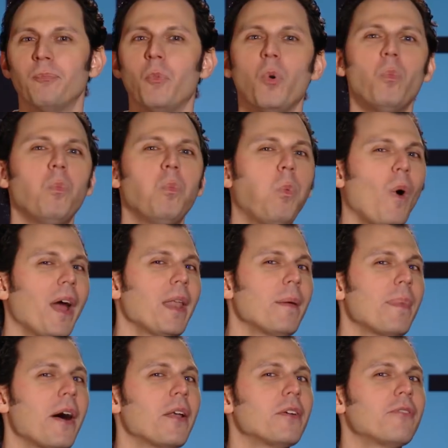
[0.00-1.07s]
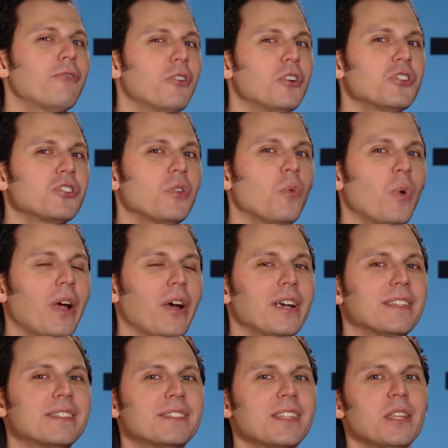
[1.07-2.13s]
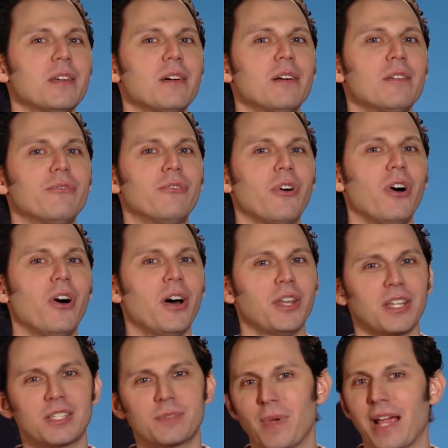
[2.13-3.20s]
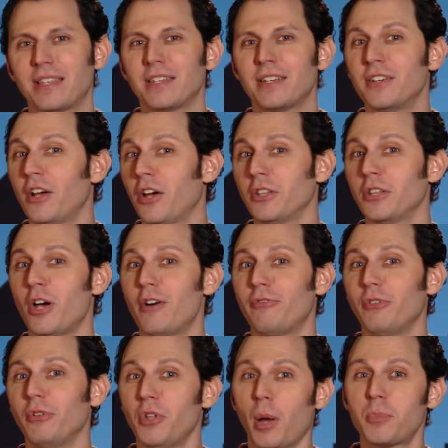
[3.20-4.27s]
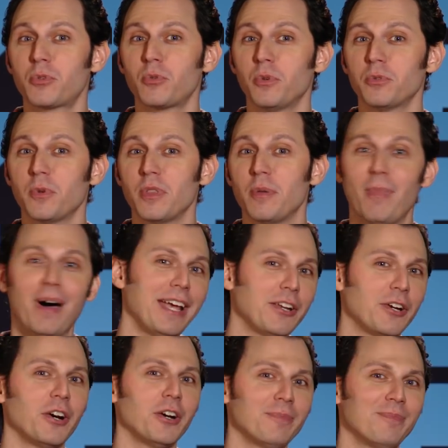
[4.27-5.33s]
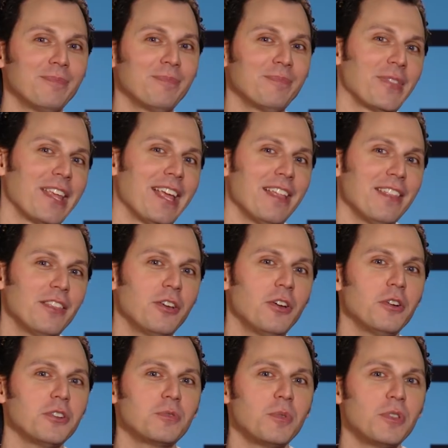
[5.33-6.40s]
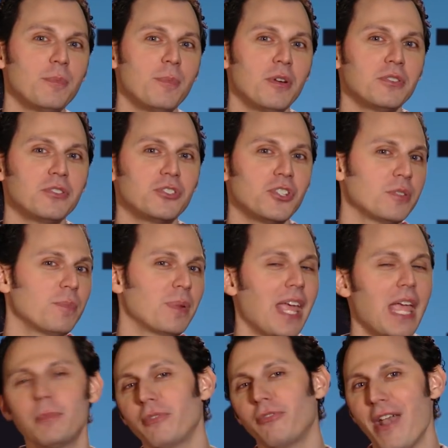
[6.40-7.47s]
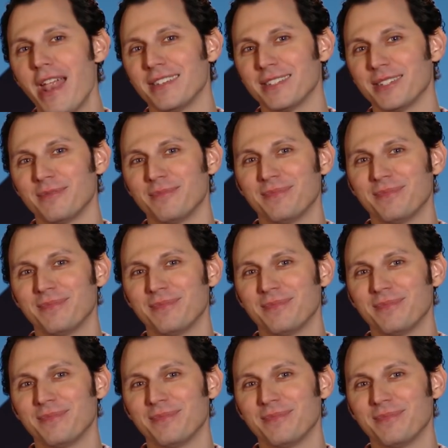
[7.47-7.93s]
Well, what about a version where instead of unexpected and unlawful nuptials with a minor, the ghost with the most just became a friend?